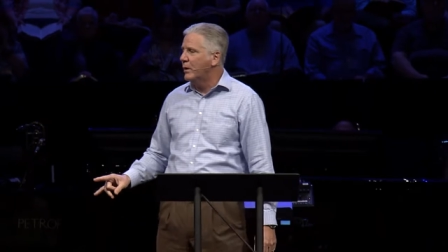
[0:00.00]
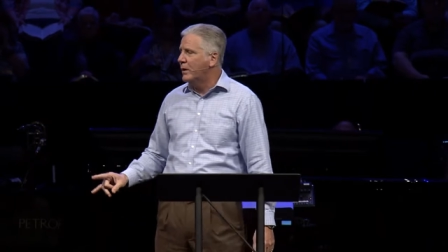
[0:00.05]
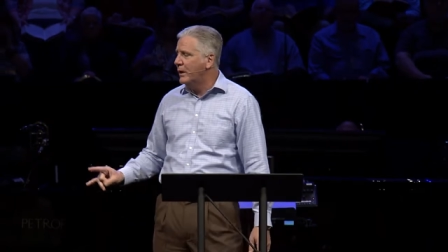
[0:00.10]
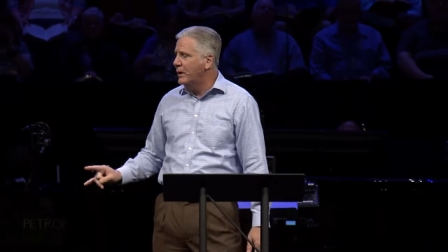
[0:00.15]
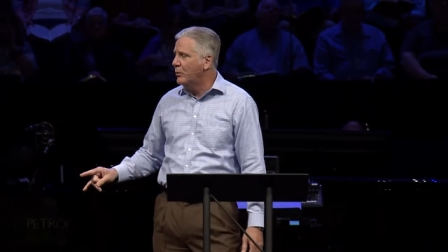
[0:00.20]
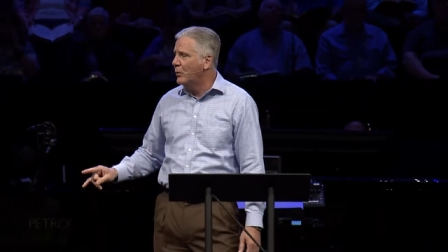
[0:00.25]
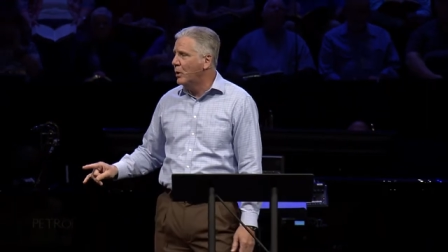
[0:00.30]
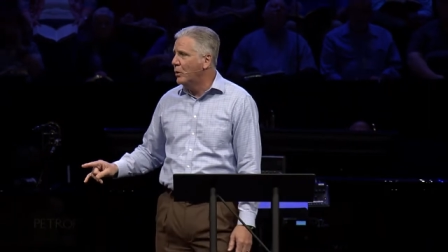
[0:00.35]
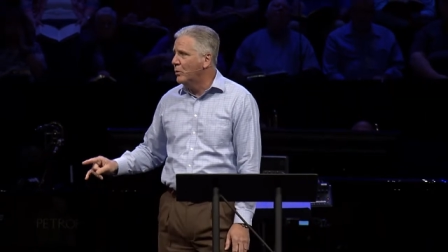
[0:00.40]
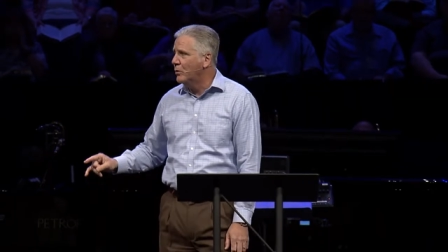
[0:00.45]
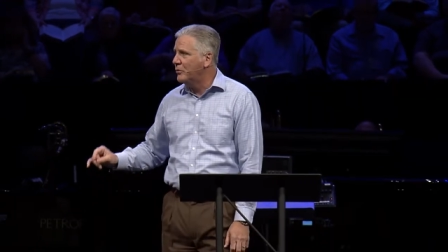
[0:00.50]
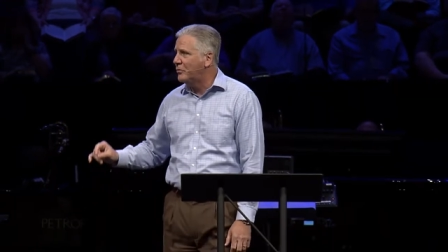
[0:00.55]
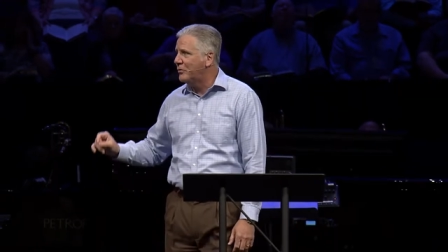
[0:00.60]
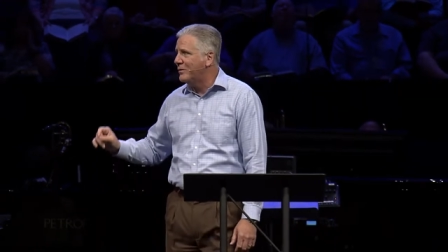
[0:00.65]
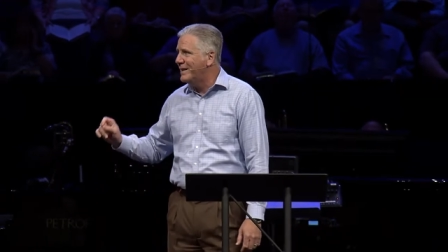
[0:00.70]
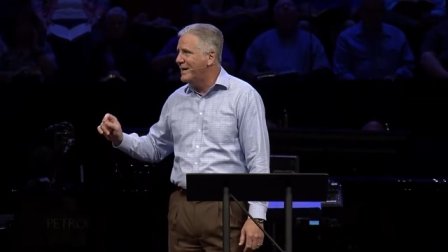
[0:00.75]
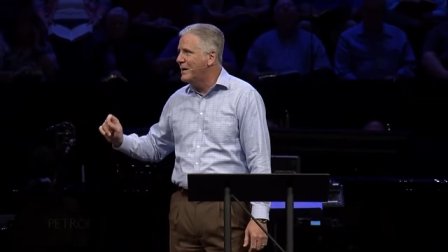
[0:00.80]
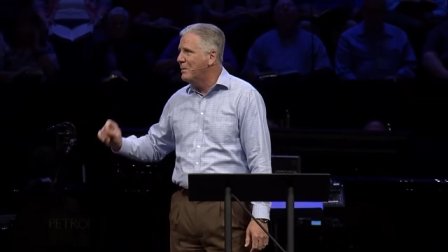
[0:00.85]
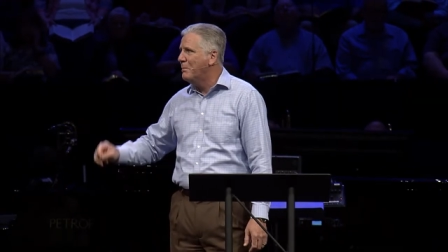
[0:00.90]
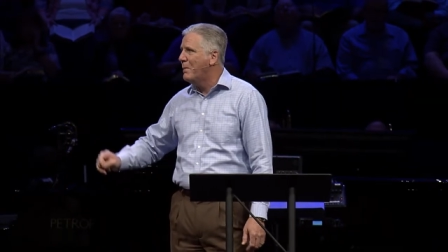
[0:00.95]
heroes,
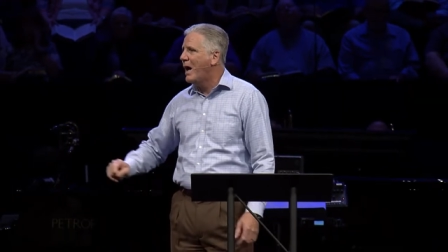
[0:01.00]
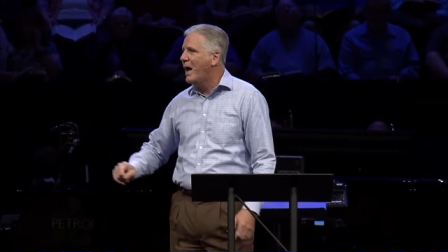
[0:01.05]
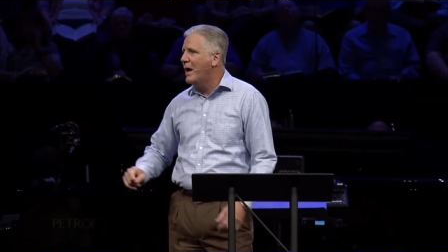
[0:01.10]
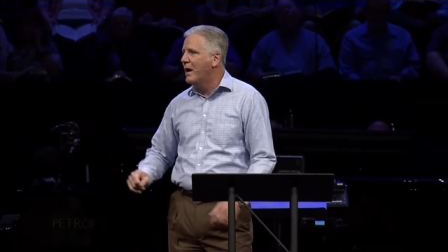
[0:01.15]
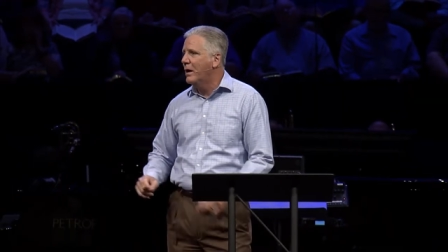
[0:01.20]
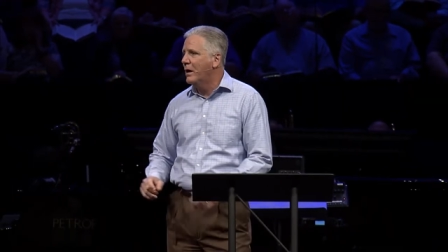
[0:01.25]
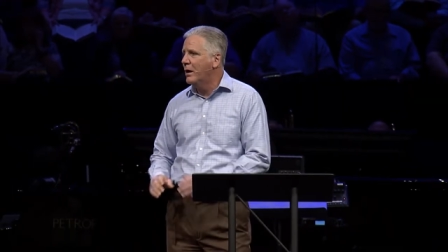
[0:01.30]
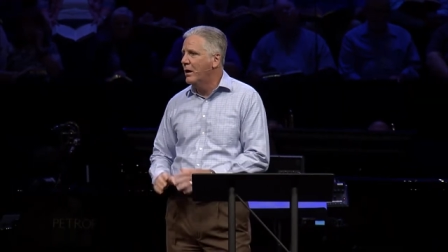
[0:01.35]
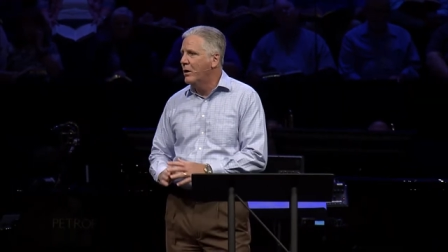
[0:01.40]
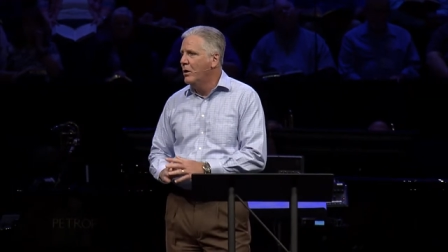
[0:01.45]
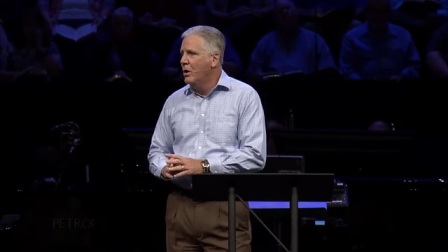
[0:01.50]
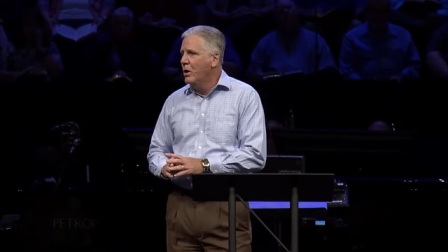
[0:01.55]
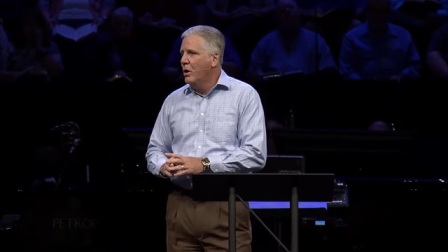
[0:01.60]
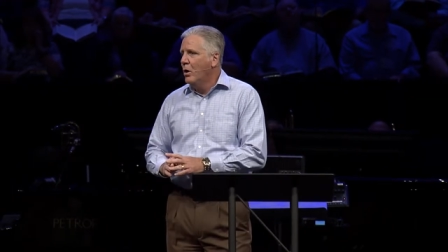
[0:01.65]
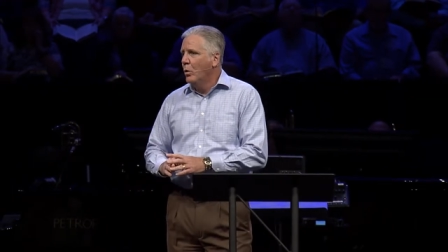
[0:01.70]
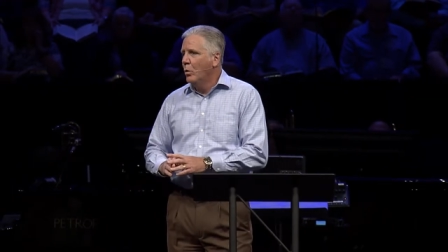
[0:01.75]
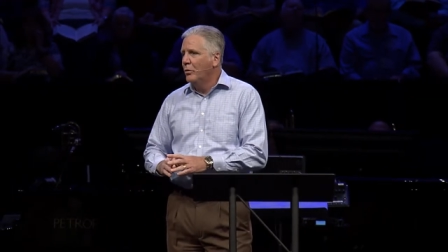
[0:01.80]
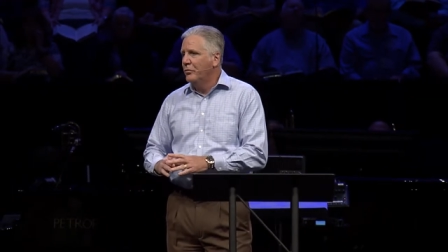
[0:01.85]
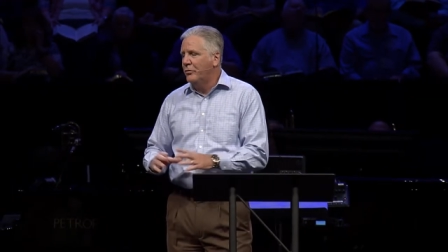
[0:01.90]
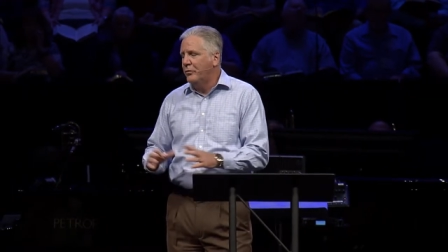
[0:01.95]
Nehemiah
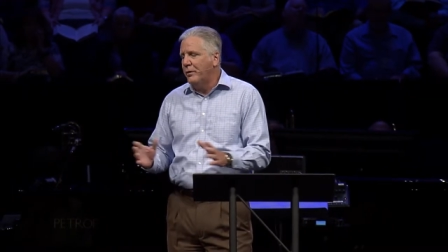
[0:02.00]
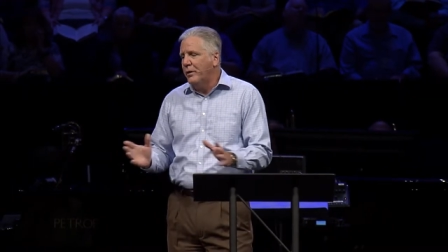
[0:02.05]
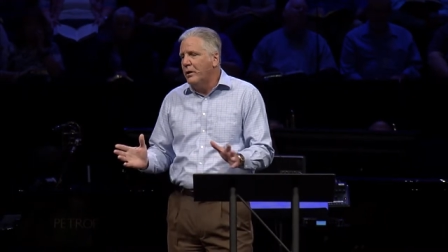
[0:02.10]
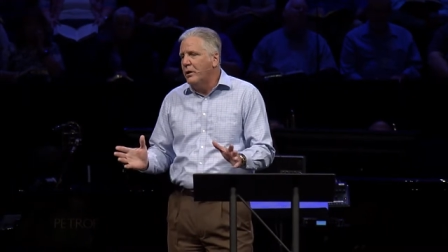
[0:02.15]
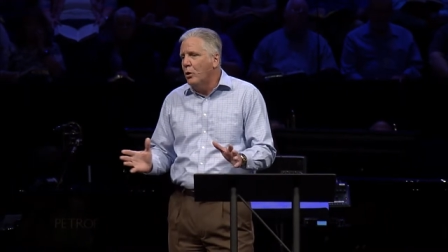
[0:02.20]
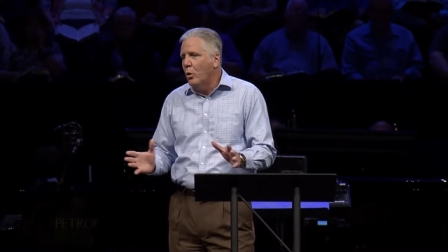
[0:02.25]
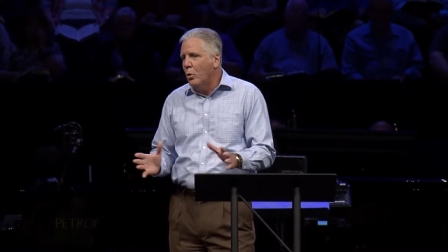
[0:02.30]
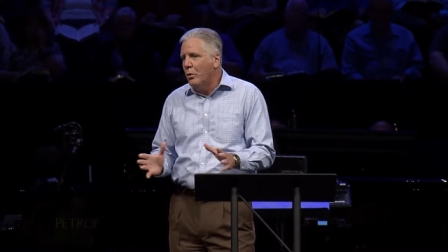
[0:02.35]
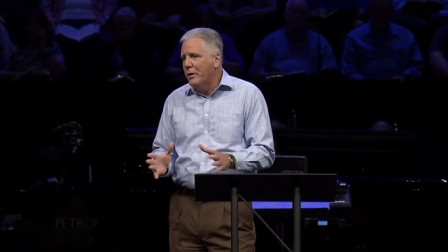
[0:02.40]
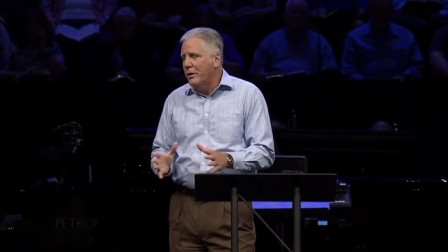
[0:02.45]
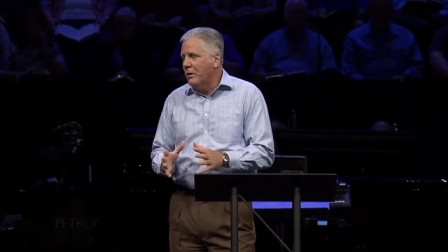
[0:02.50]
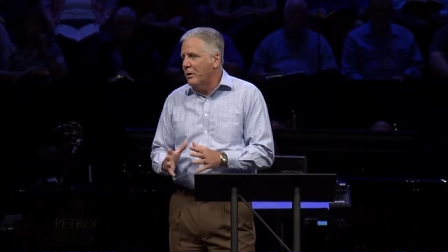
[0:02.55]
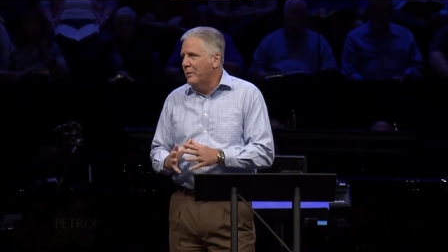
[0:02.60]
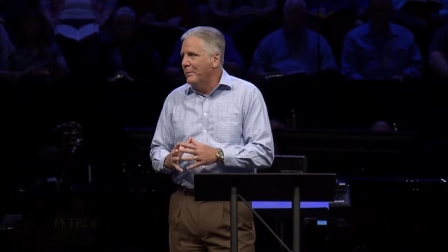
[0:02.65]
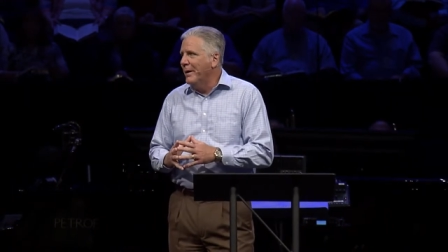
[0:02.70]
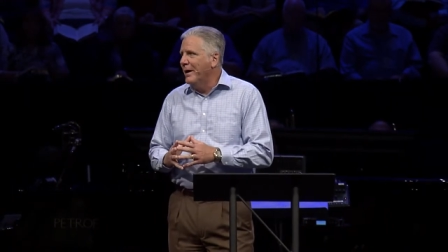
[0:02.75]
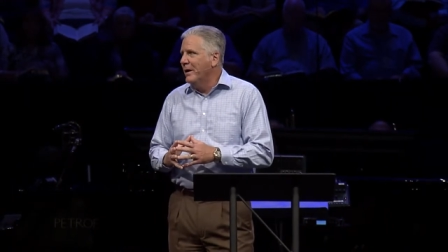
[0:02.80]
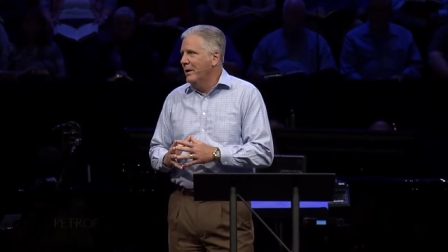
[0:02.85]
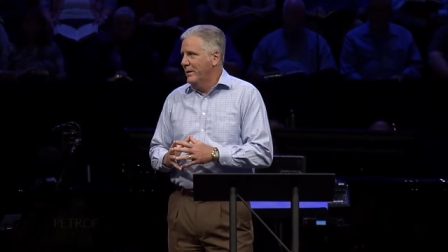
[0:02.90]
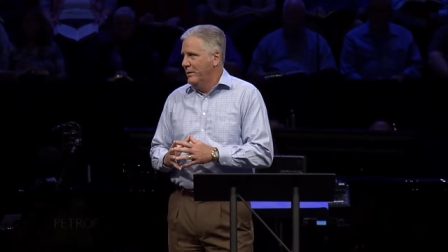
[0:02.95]
was a very ordinary
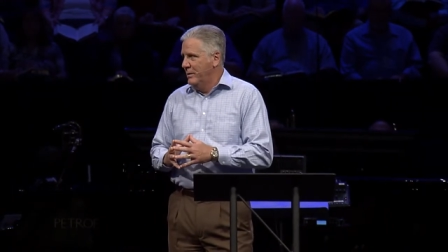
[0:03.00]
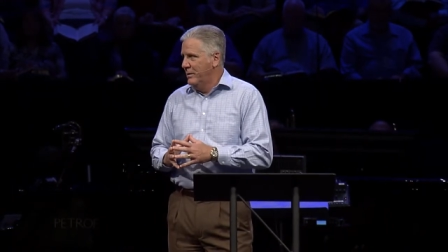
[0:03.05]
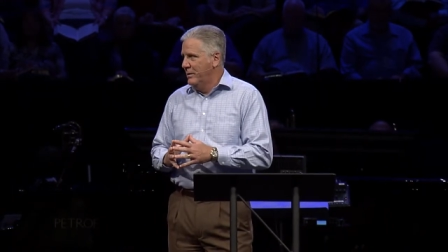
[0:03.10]
man.